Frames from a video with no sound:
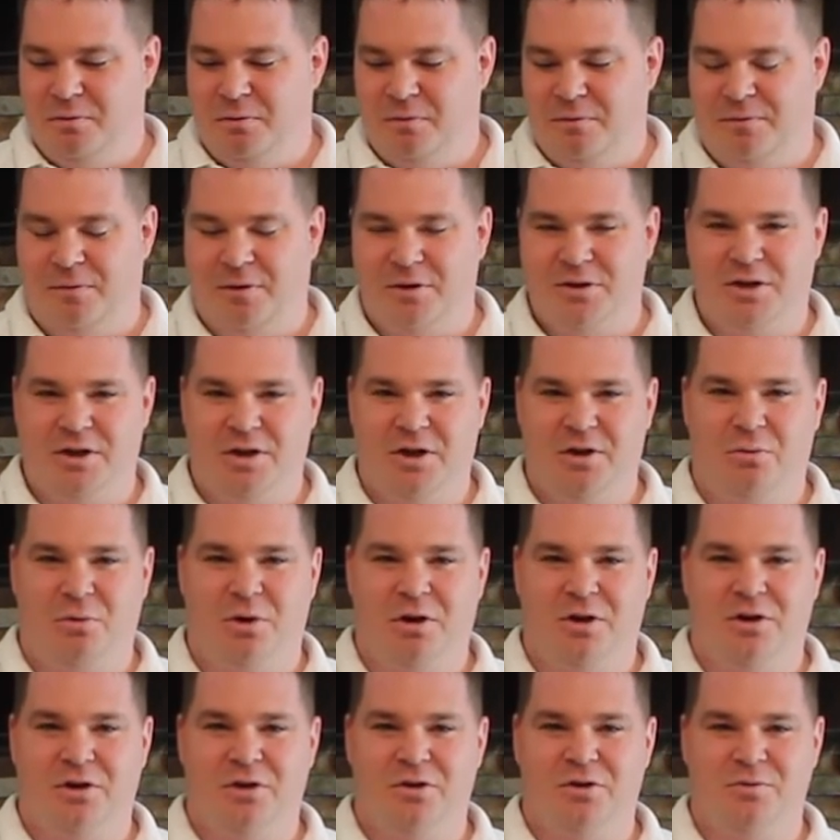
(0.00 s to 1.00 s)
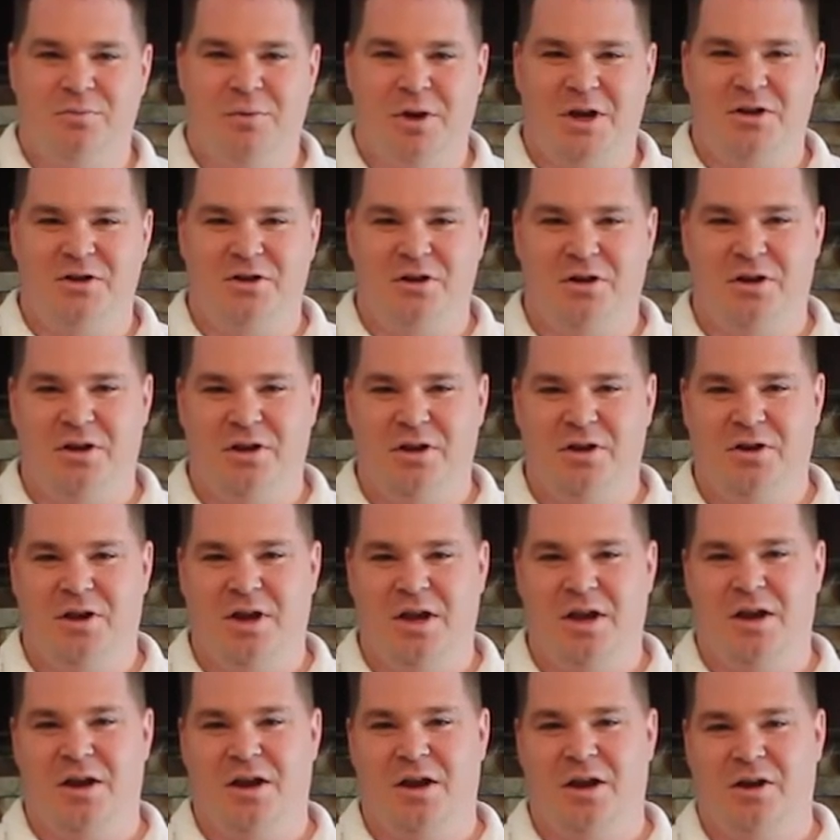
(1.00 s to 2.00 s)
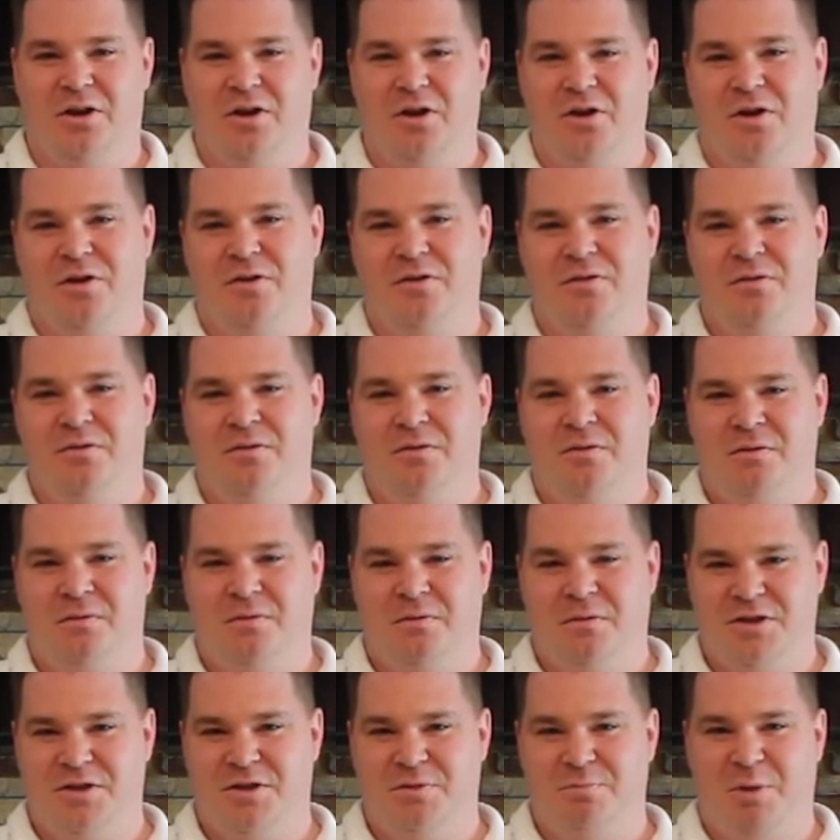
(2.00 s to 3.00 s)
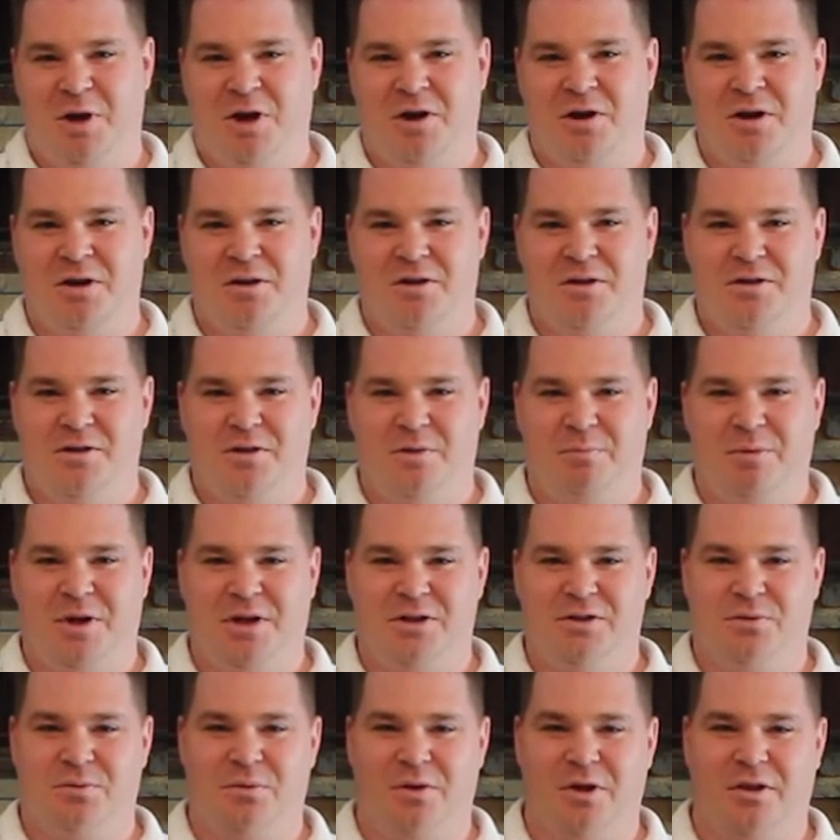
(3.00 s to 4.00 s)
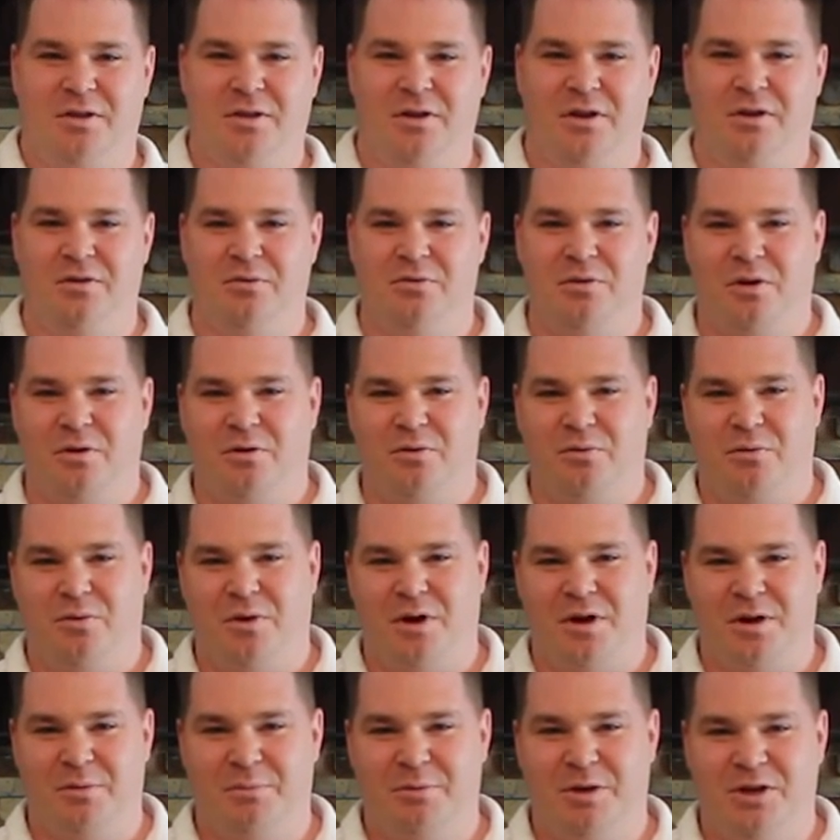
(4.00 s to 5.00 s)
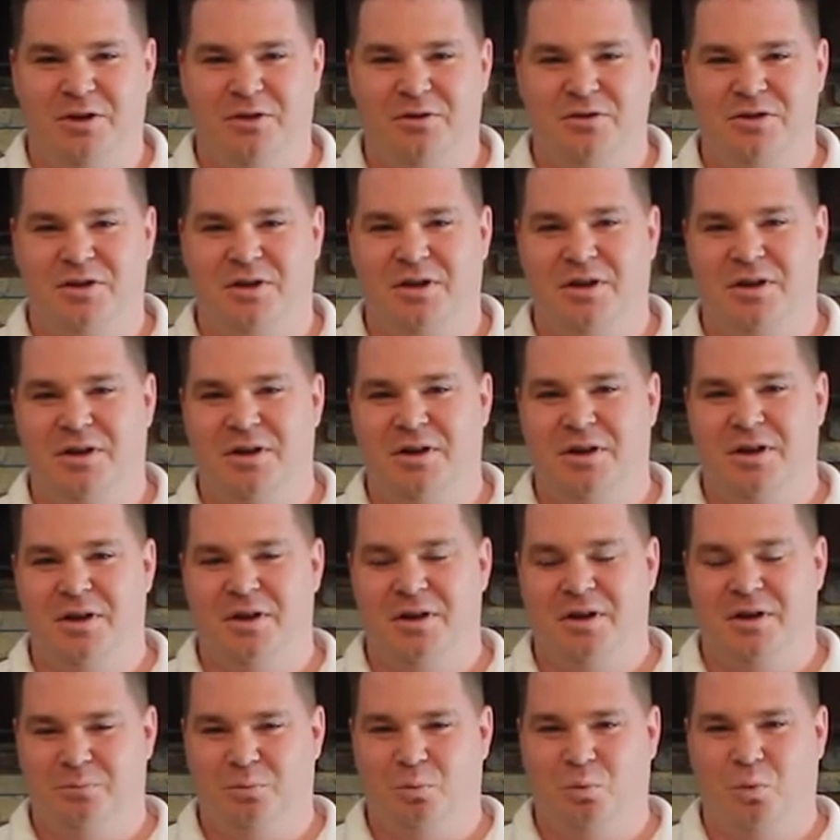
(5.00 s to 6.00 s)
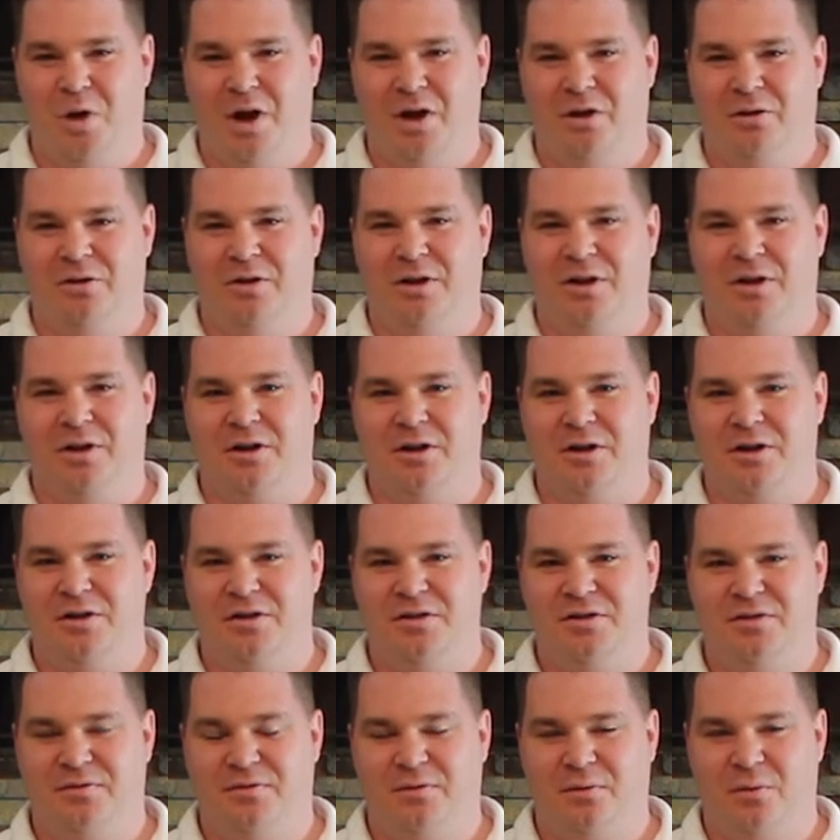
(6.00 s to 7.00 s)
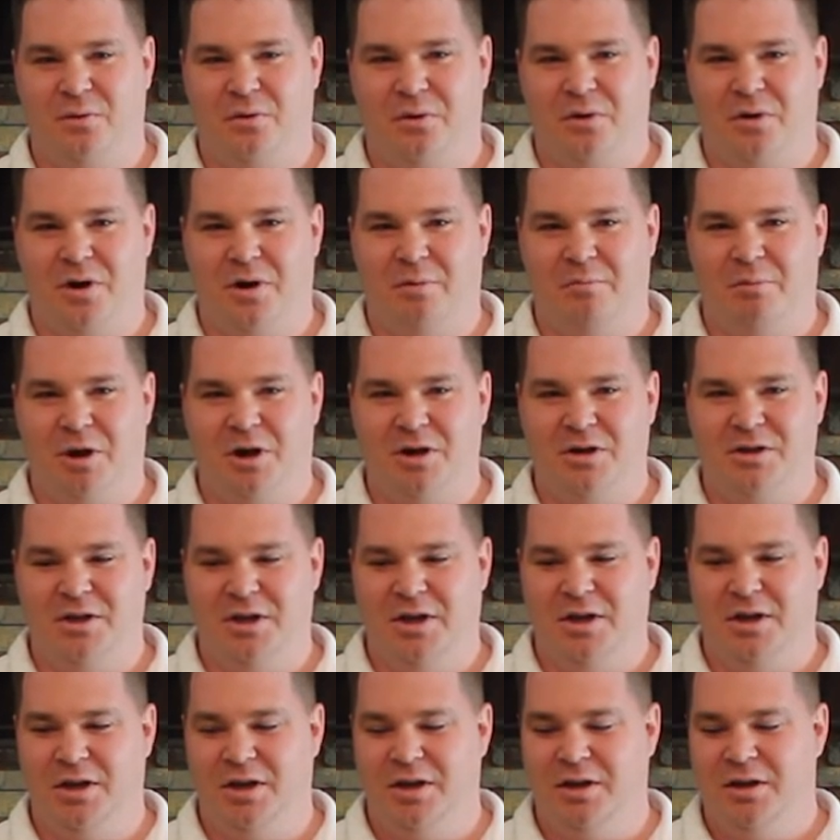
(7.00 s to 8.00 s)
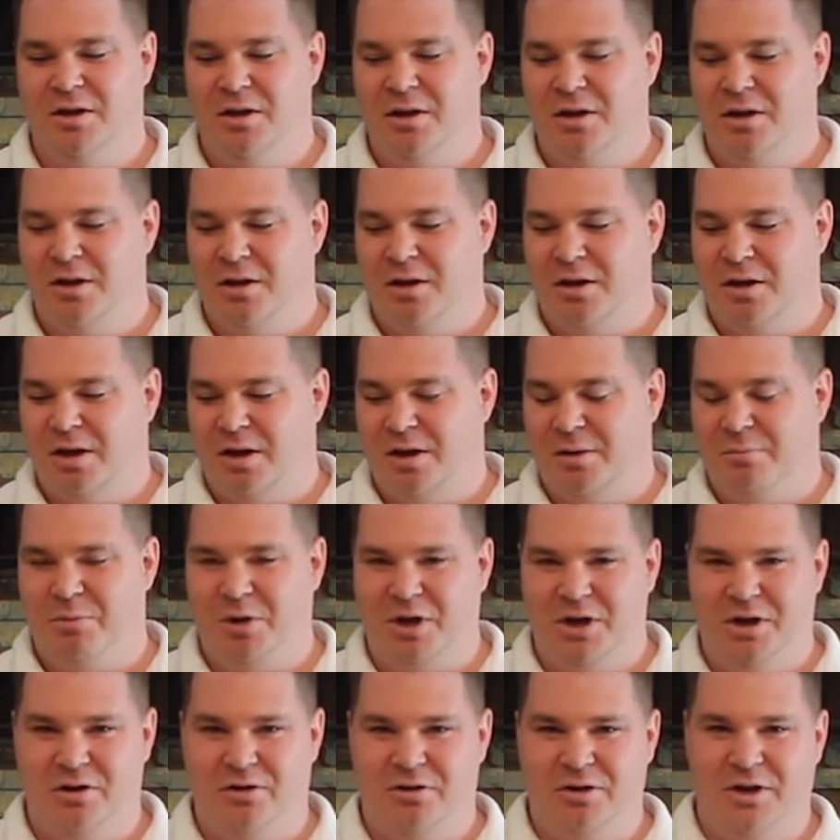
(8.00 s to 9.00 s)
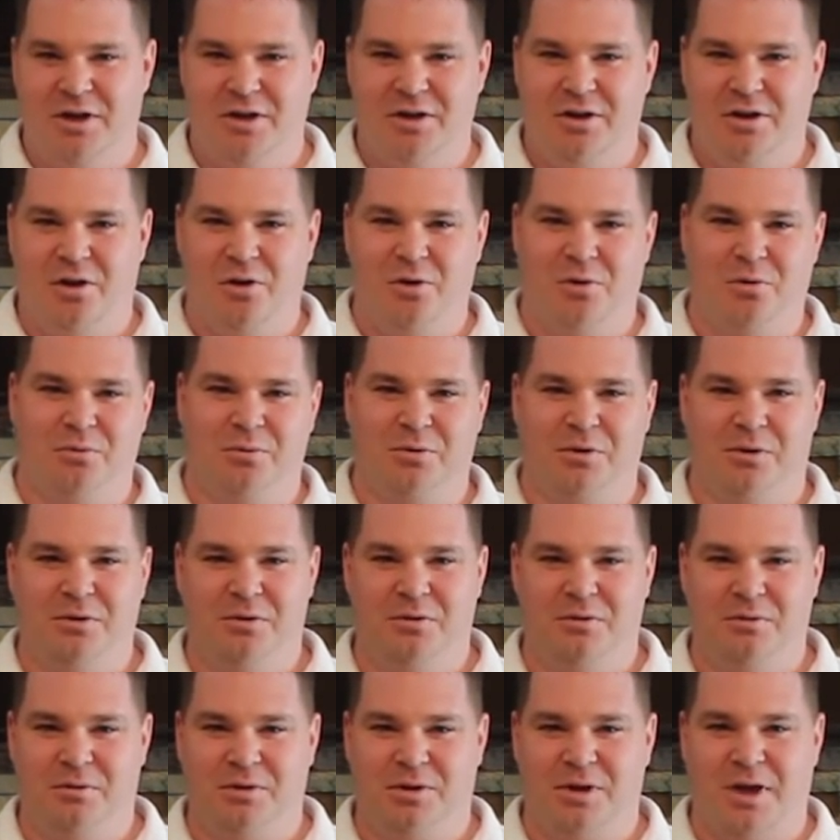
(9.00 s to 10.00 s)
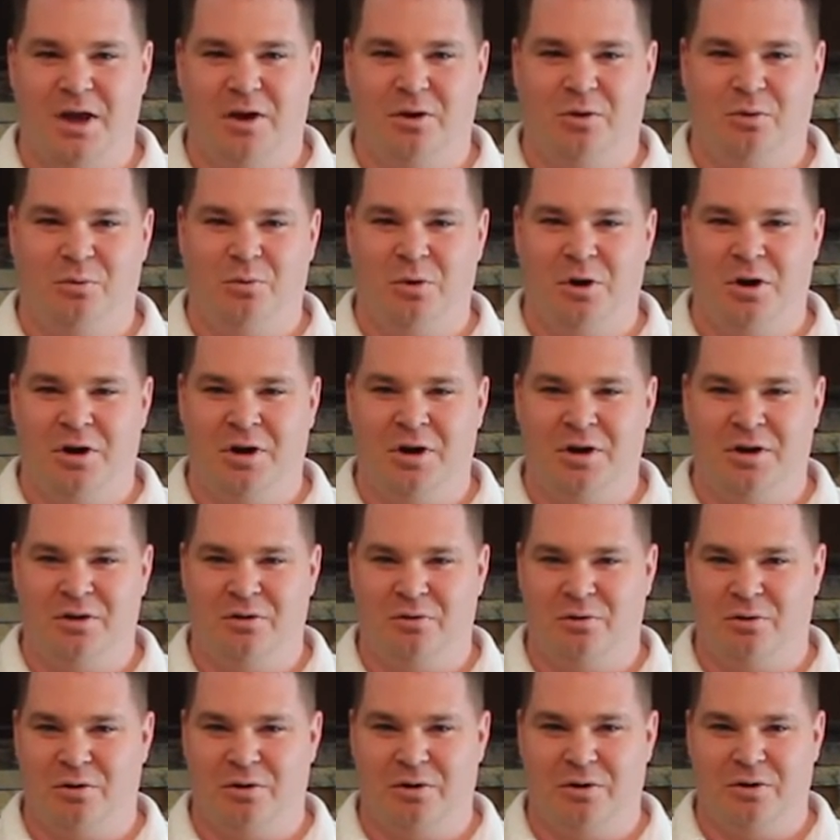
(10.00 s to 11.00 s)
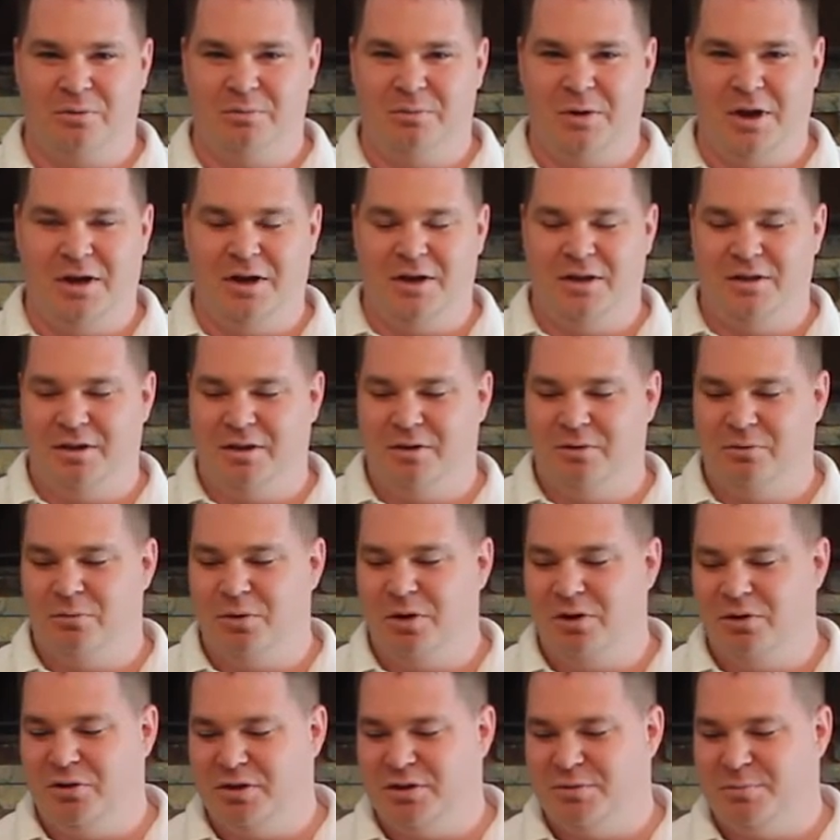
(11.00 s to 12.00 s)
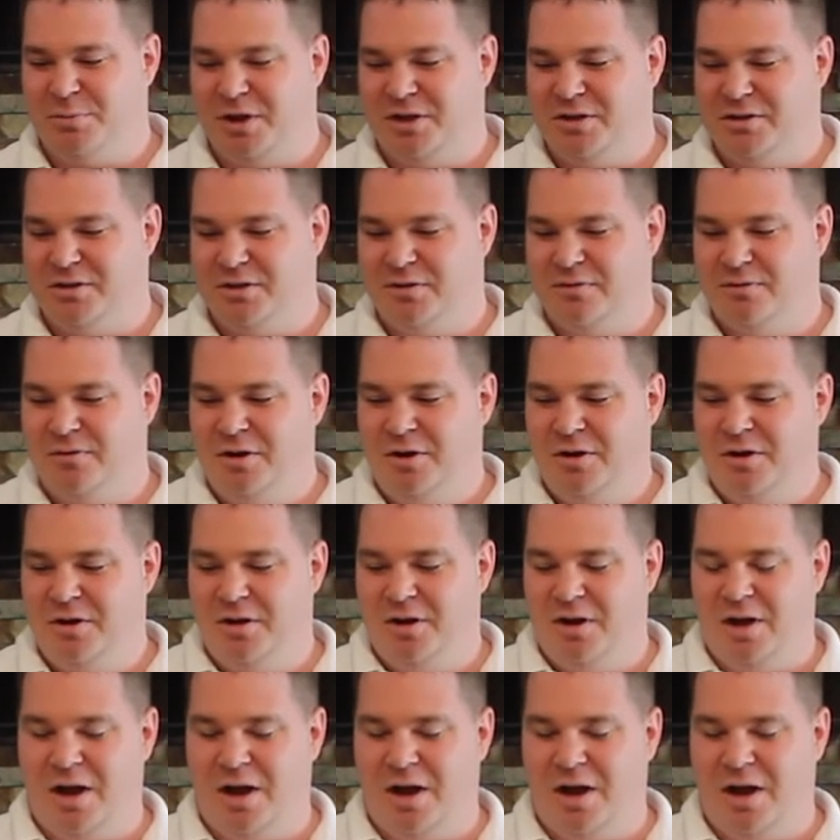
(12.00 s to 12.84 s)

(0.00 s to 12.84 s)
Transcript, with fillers: The first thing you want to do is make sure that you get a good spirit to mix with. You don't want to be using well liquors for a martini, uh, but you don't need to go Ketel One or anything real expensive.